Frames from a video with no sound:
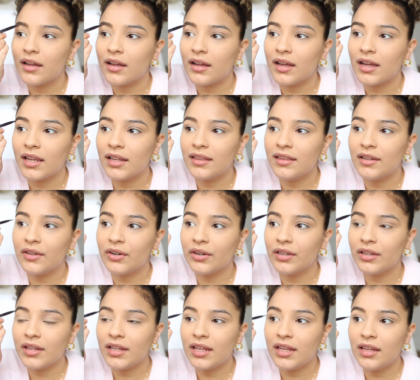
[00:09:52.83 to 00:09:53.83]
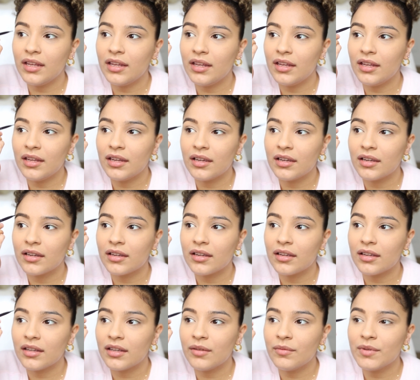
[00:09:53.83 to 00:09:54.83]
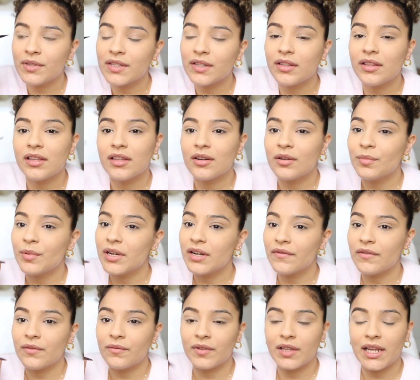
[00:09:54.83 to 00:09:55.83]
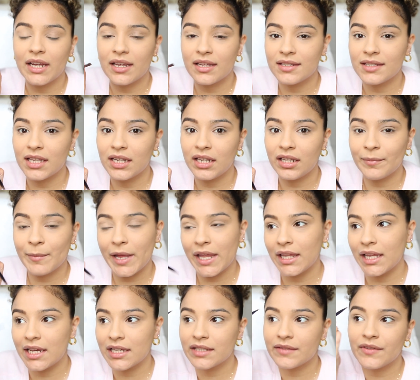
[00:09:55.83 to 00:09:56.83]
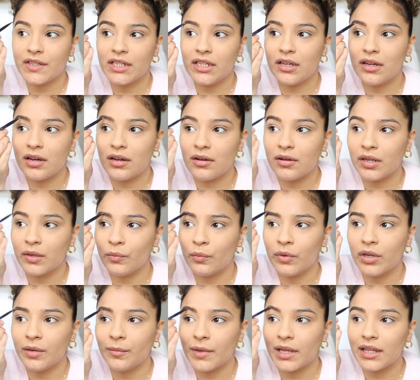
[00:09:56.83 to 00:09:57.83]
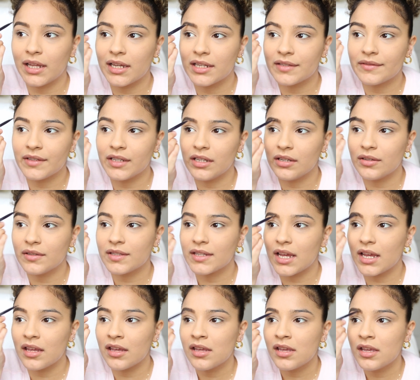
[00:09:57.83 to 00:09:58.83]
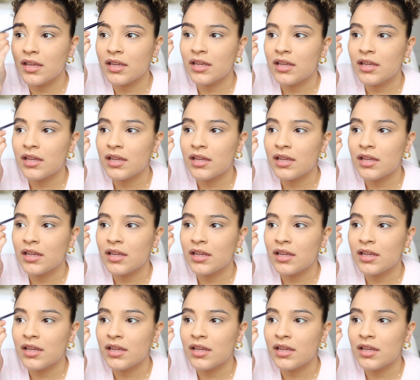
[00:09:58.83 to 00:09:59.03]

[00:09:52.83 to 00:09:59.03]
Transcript: I literally it was a little bit of a, like I said on my last video, in one of my last videos, like